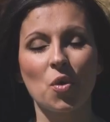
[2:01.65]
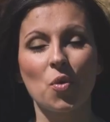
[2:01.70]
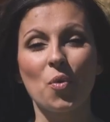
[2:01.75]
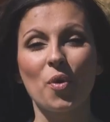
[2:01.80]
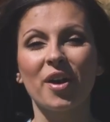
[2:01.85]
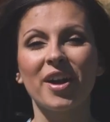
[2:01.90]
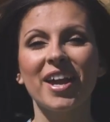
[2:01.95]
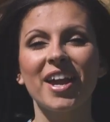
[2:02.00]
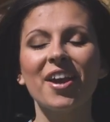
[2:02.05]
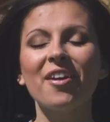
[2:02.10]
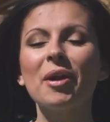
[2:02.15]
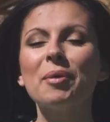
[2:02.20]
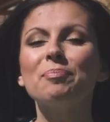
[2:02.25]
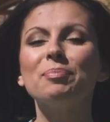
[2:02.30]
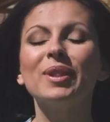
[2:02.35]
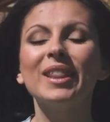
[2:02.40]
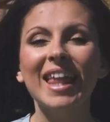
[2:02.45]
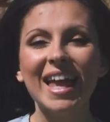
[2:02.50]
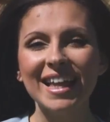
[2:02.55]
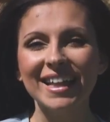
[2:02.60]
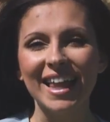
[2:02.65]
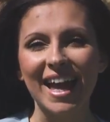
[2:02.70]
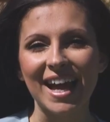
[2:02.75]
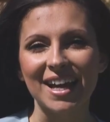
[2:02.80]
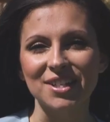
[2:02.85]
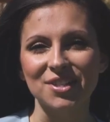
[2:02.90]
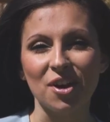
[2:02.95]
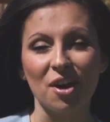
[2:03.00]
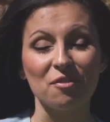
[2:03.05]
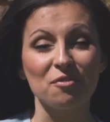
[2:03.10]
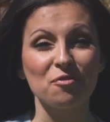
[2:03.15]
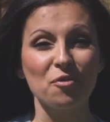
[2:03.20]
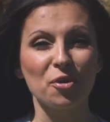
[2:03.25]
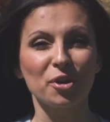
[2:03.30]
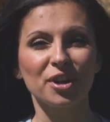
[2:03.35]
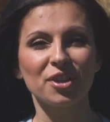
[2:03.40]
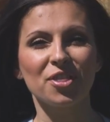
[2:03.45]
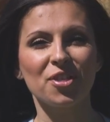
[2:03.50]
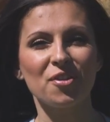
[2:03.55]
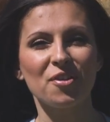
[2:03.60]
We're here at Playland on
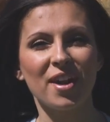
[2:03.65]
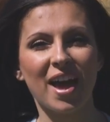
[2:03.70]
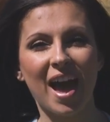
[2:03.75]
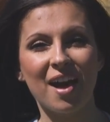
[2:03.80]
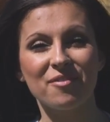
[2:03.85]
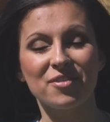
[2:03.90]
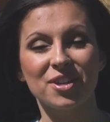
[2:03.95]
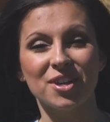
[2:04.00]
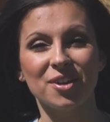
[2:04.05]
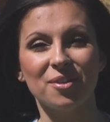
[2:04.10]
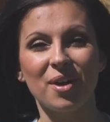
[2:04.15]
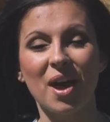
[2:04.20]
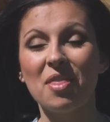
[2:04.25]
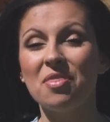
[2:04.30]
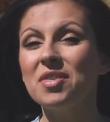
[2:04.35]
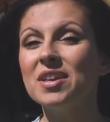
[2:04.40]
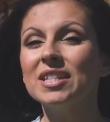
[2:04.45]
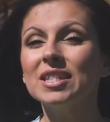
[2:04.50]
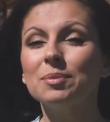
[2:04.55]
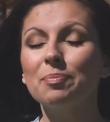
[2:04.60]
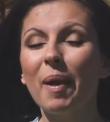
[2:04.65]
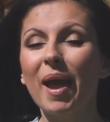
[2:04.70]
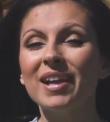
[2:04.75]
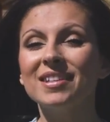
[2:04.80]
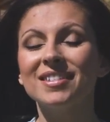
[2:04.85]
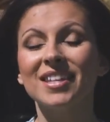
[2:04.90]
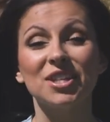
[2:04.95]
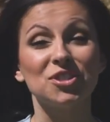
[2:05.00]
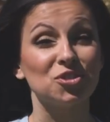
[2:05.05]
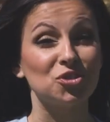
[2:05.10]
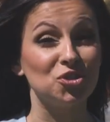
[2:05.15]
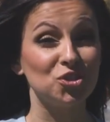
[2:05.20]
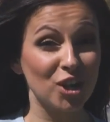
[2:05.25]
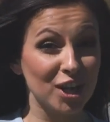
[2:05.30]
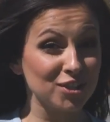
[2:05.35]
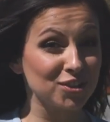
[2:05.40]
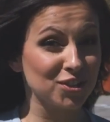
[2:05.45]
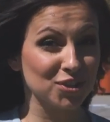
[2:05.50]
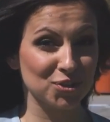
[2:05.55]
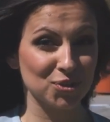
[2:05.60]
43rd Avenue, and this space is
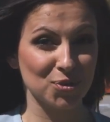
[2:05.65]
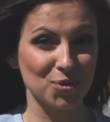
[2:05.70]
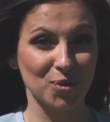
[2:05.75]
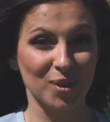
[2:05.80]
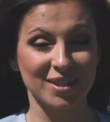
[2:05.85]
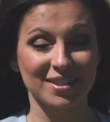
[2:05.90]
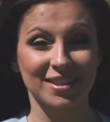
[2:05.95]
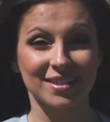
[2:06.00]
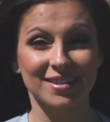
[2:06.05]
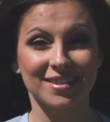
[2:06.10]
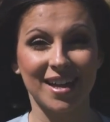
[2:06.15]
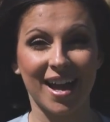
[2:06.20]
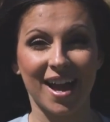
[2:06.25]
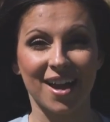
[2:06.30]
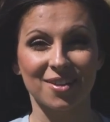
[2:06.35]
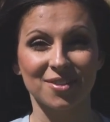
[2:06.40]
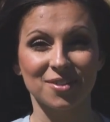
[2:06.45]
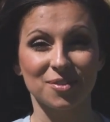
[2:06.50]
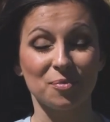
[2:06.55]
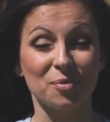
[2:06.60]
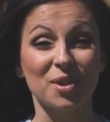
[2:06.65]
just as cool as it sounds,